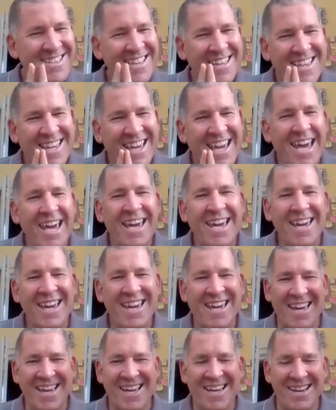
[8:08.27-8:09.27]
The
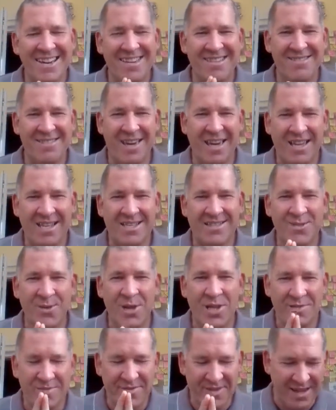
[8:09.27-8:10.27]
key, I think, to
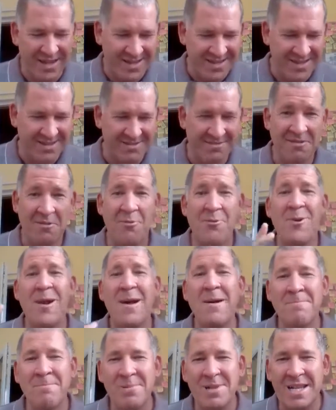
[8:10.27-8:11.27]
all of this
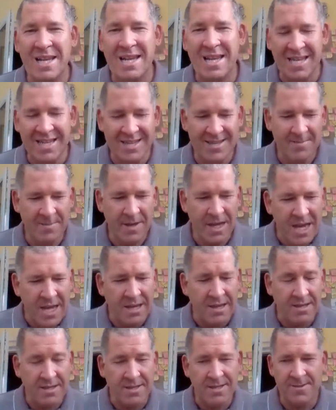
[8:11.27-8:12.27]
rambling
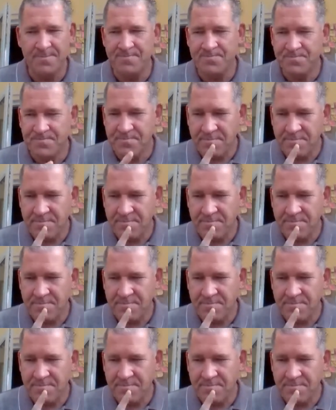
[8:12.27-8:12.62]
is